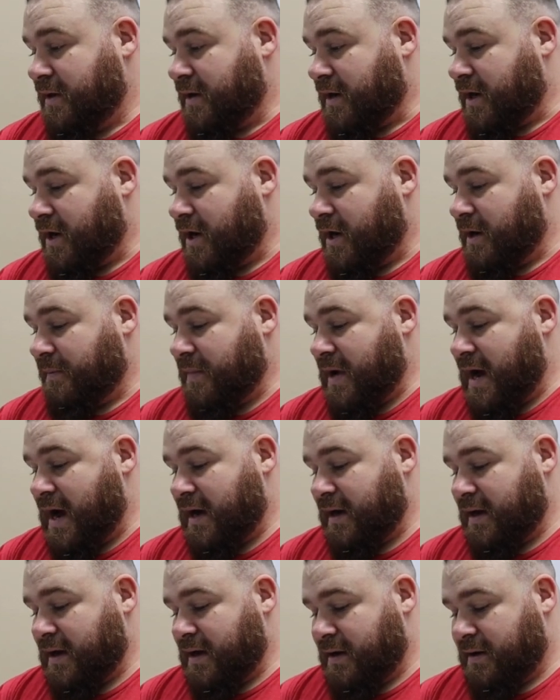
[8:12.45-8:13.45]

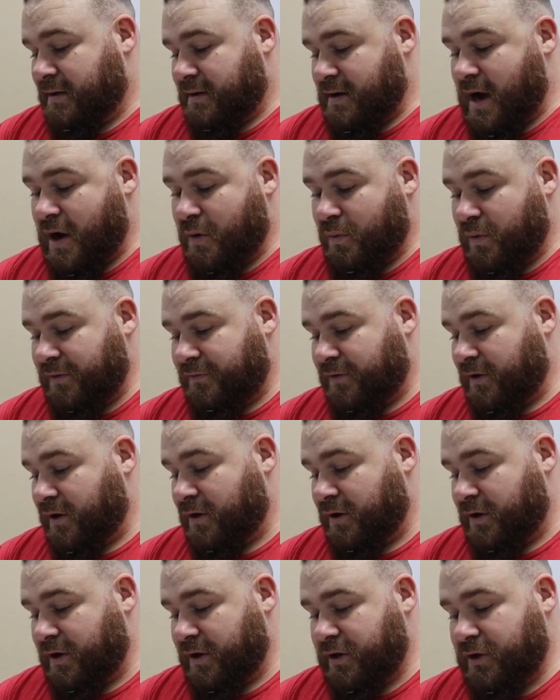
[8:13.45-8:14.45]
how we
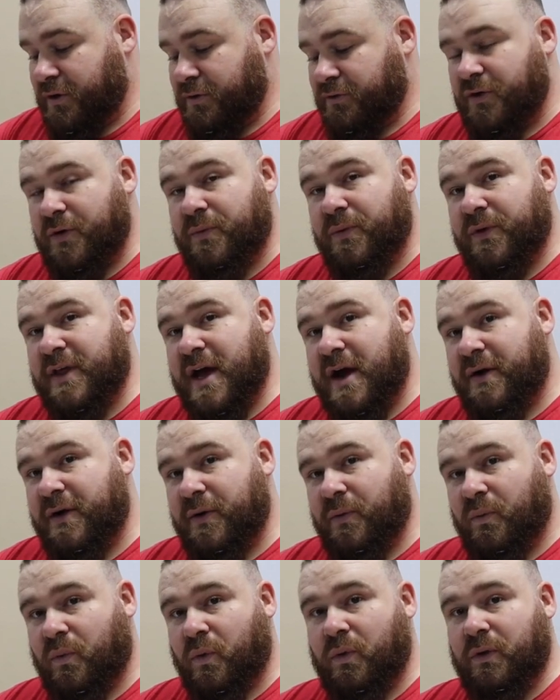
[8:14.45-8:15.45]
figure to use it without
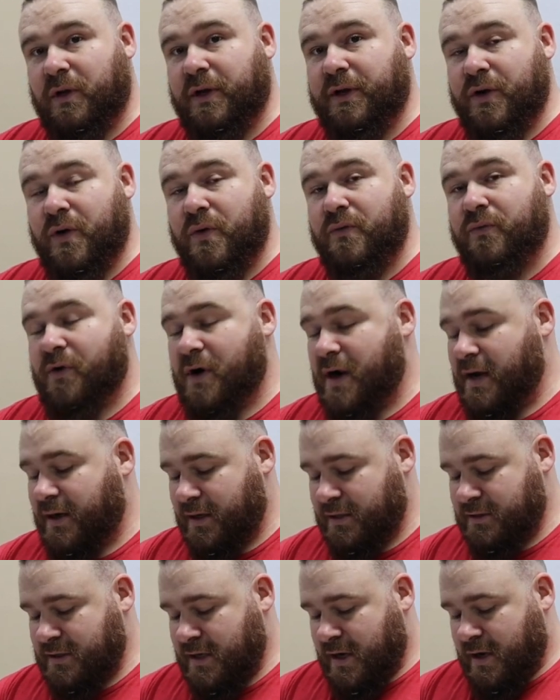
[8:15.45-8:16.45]
it rolling over on
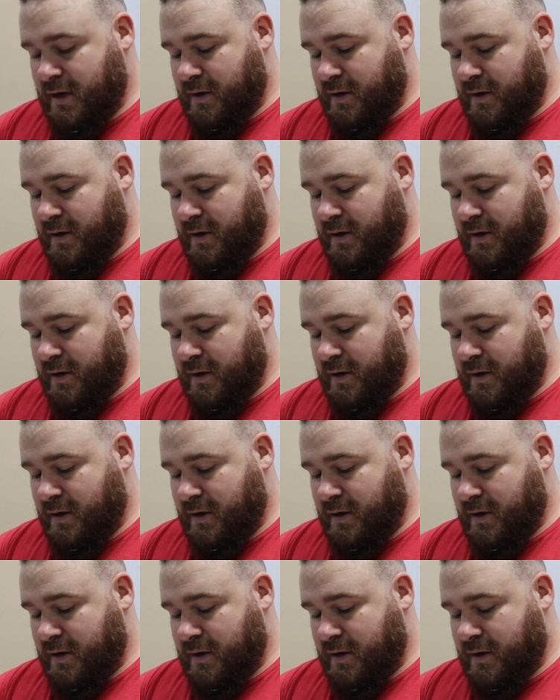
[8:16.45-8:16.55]
us.